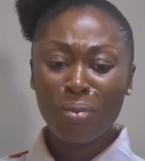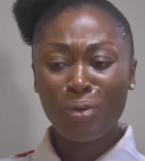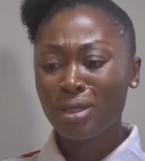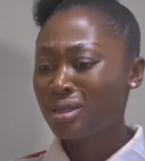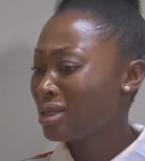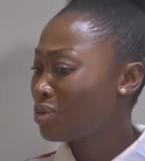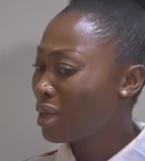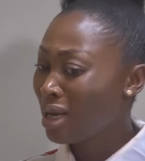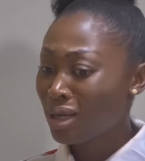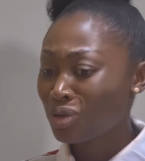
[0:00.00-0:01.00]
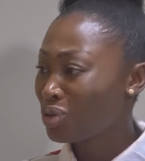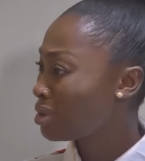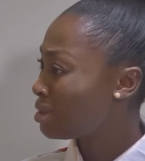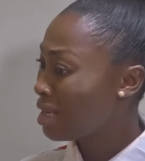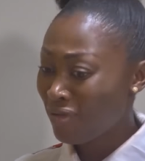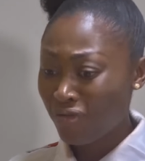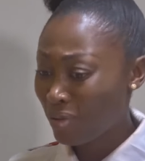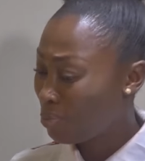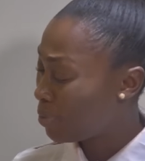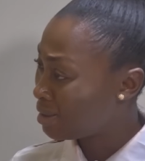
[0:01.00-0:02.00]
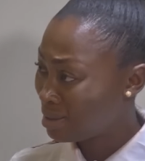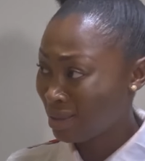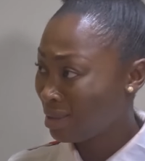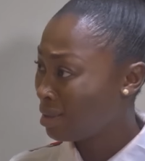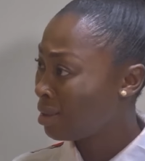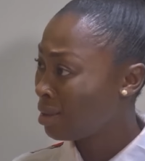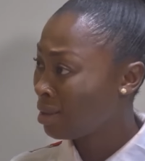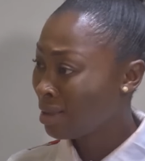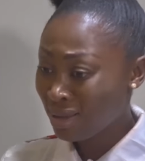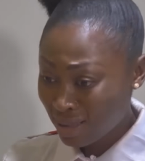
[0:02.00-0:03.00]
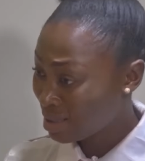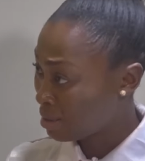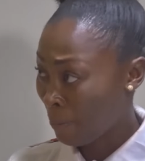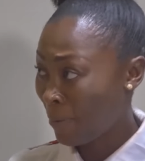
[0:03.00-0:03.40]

My princess, we can't trust everybody in this